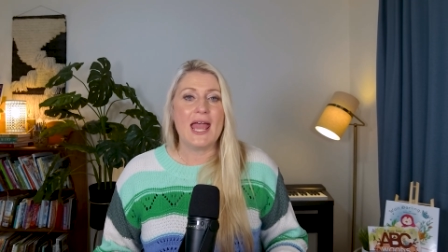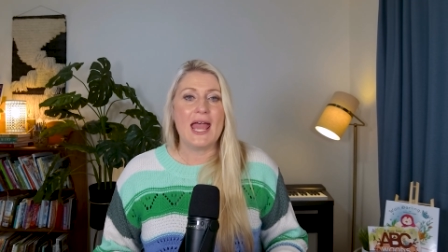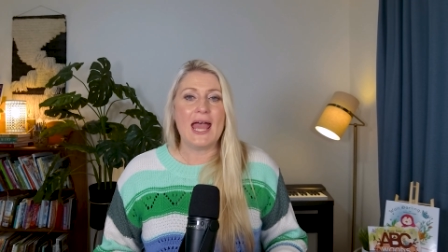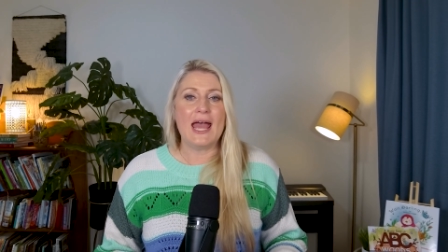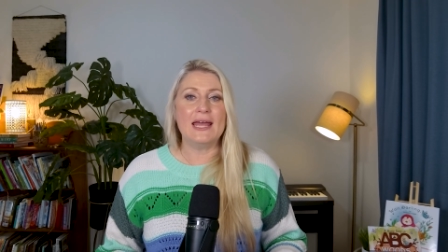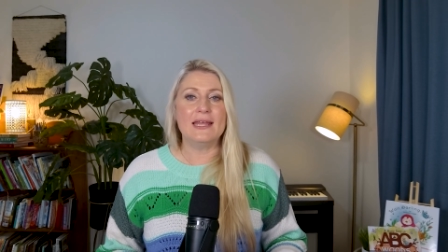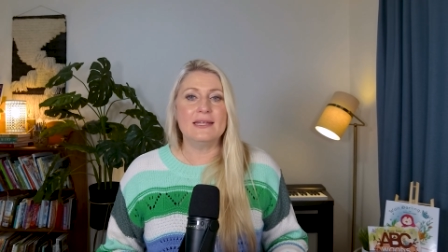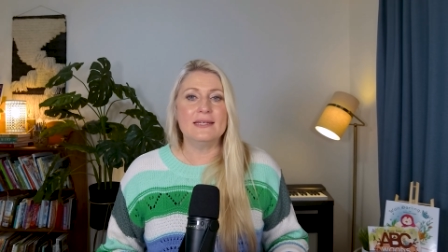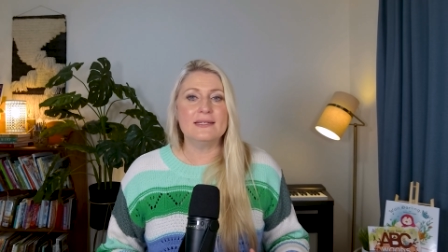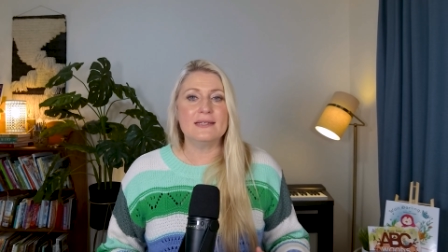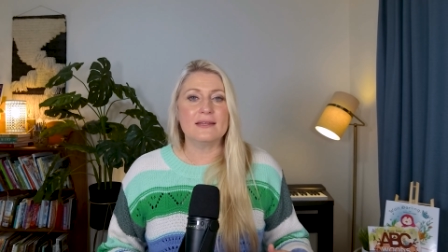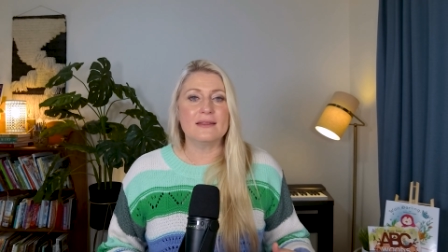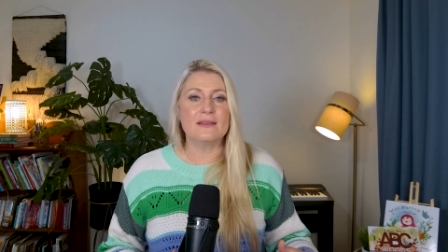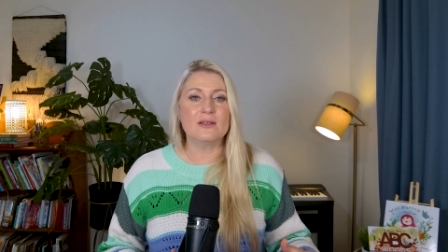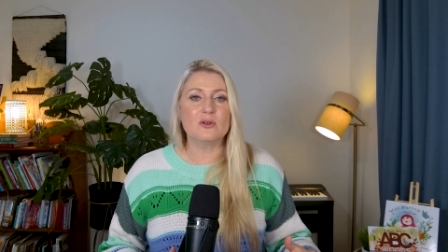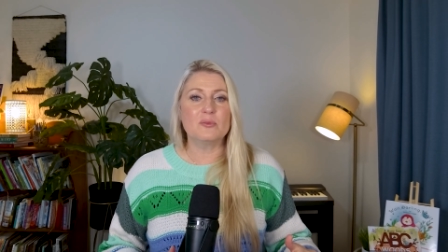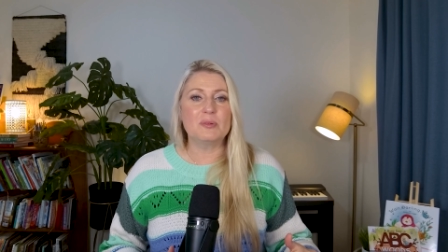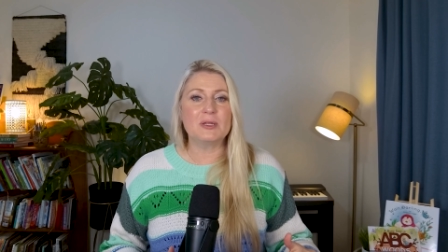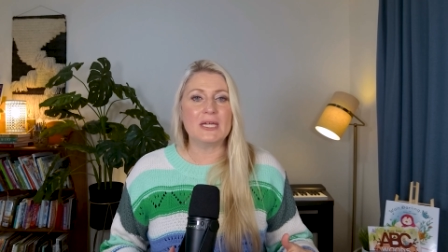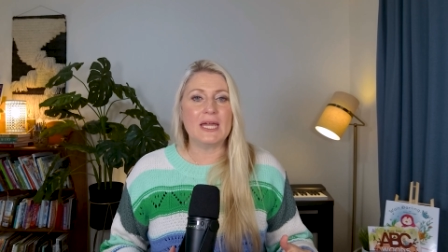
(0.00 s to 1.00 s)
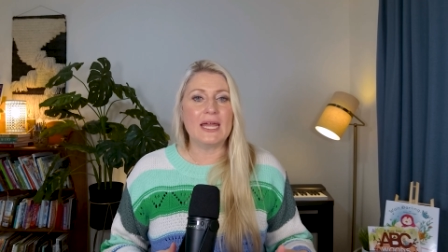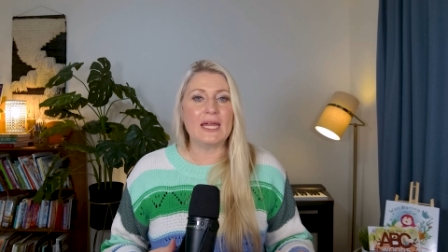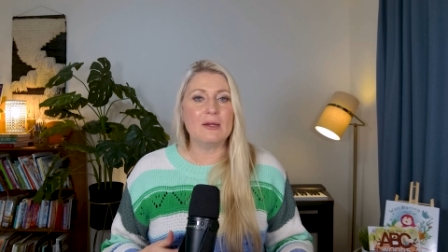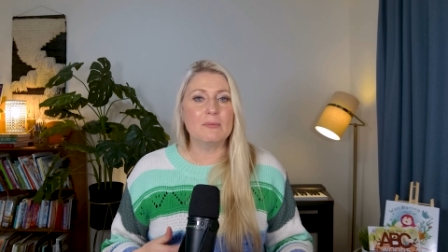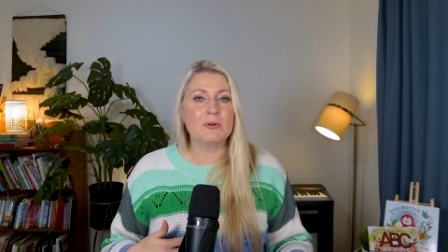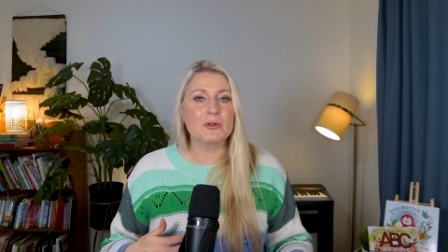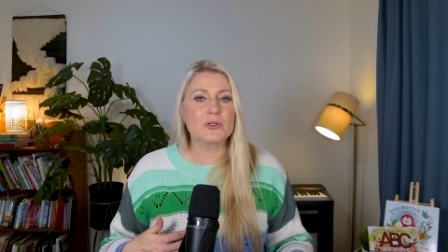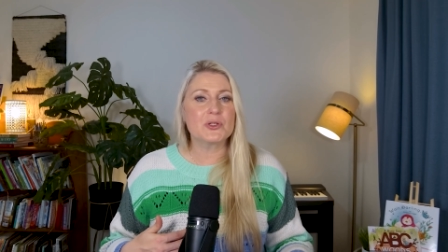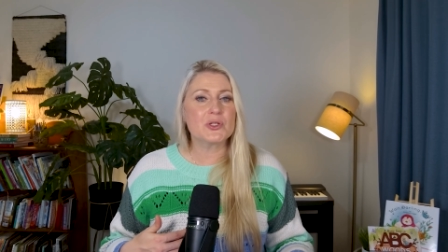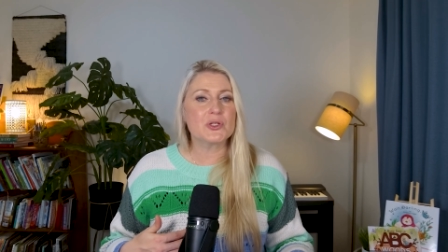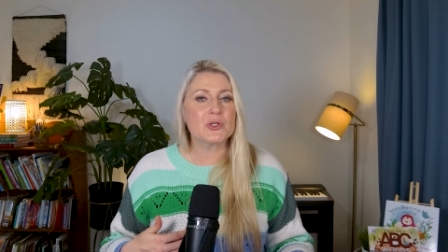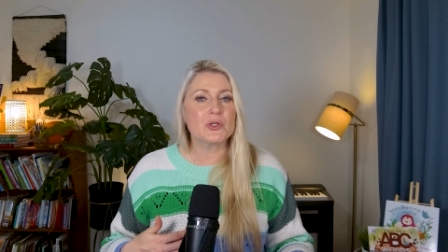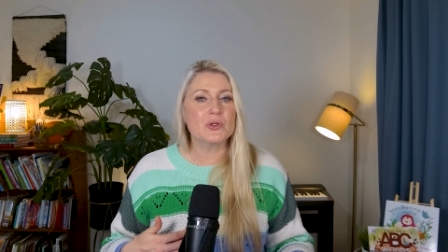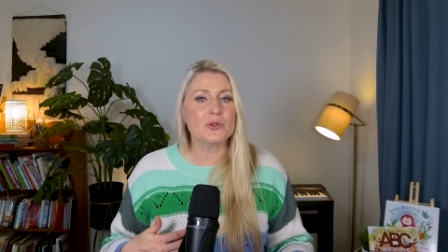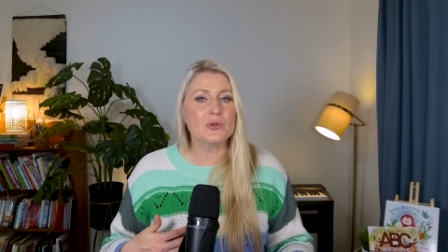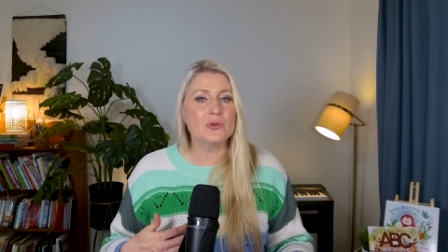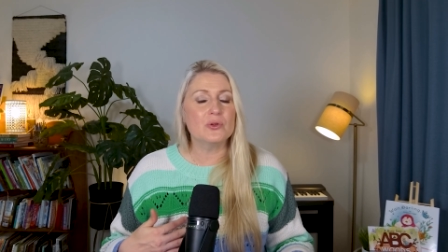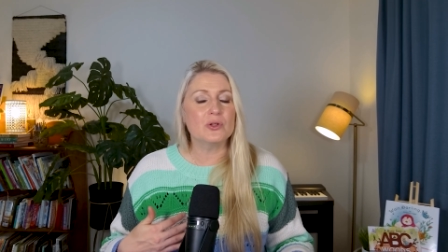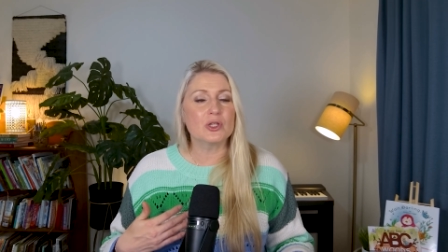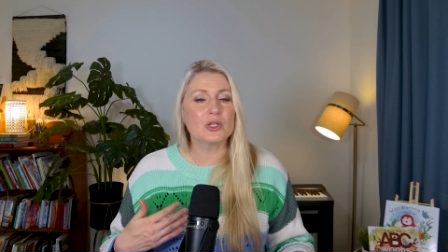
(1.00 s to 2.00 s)
and they'll be able
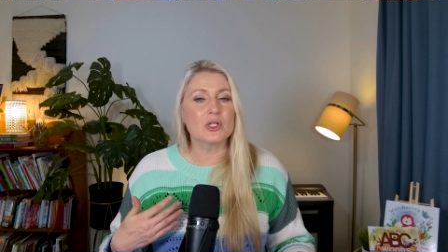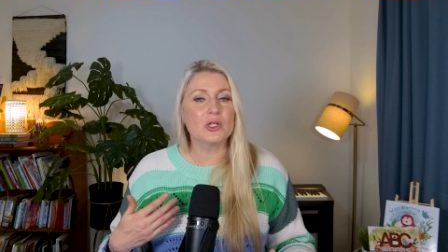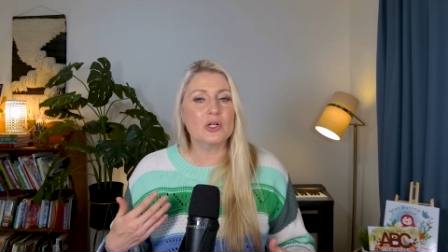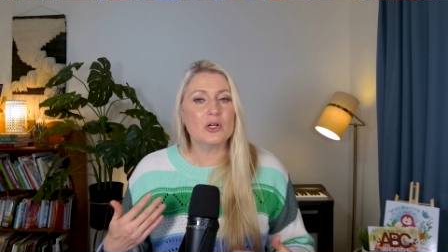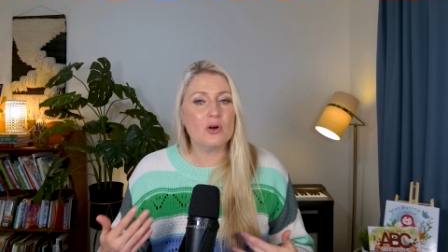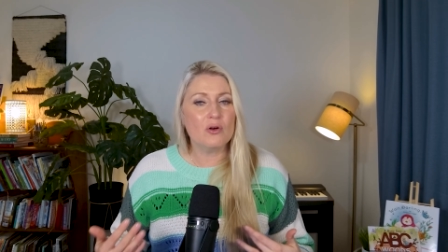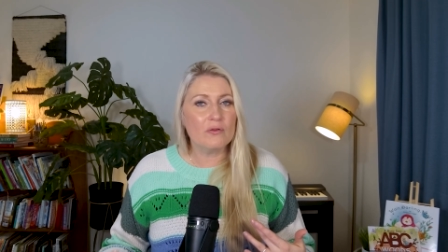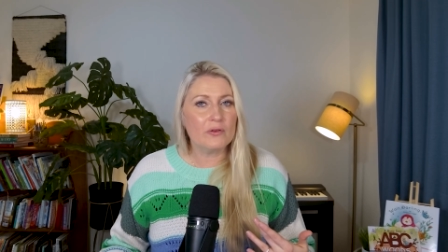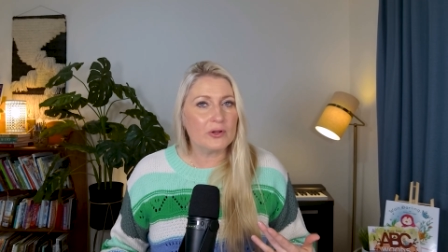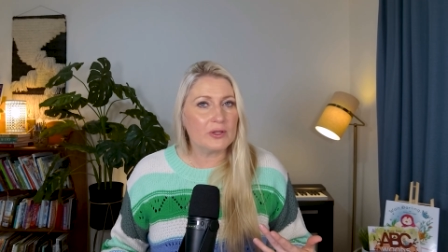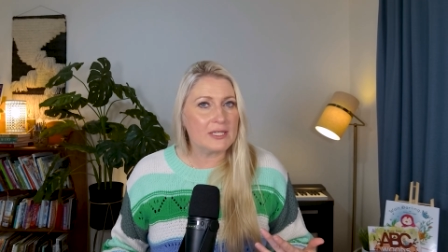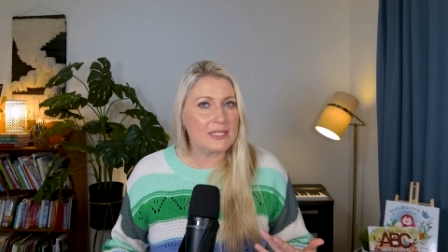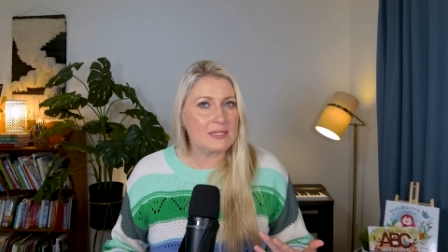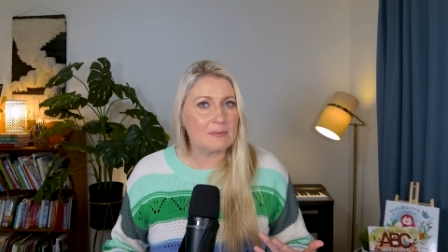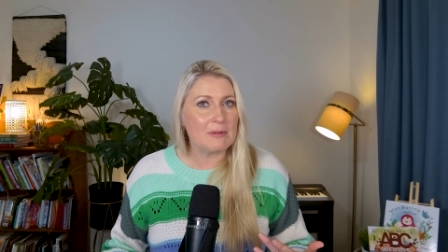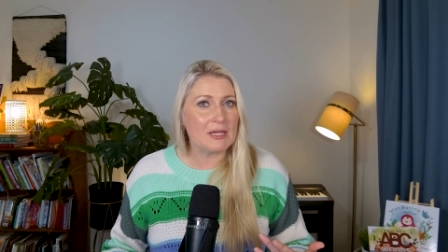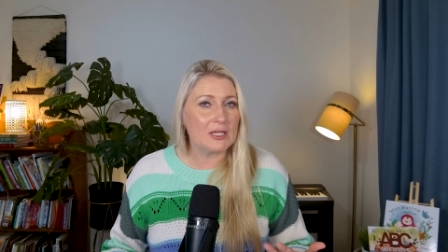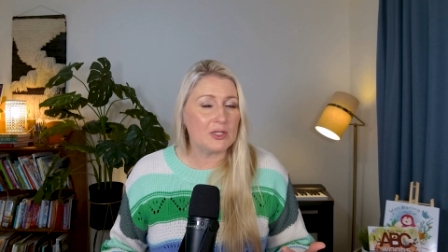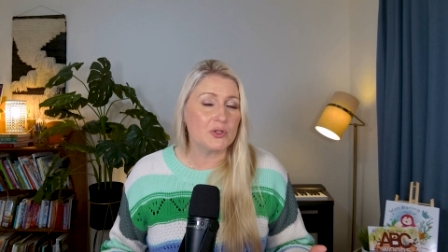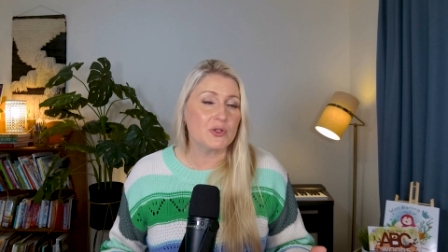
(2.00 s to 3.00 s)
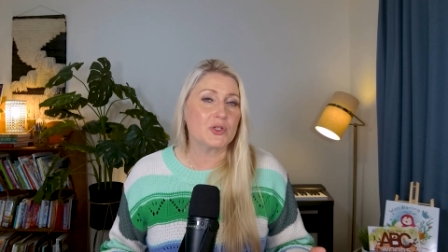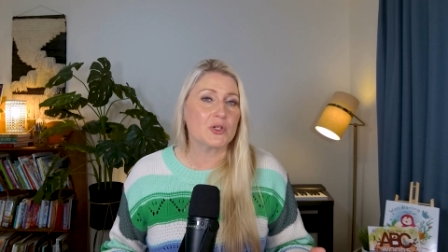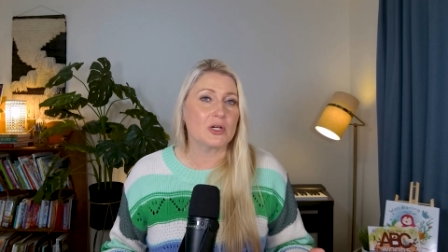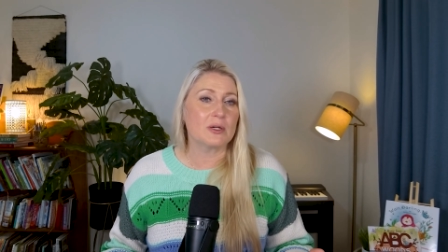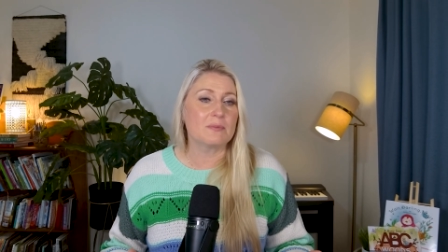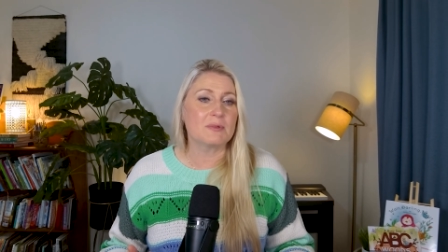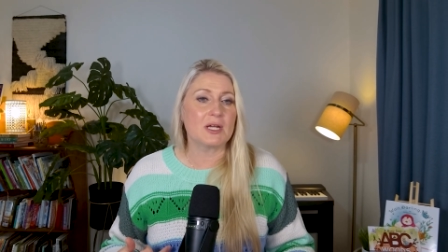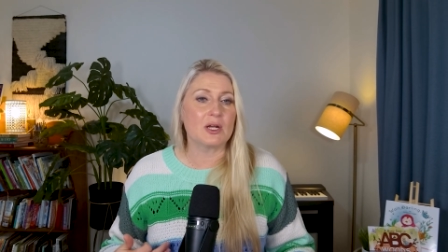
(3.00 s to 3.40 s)
to look over this manuscript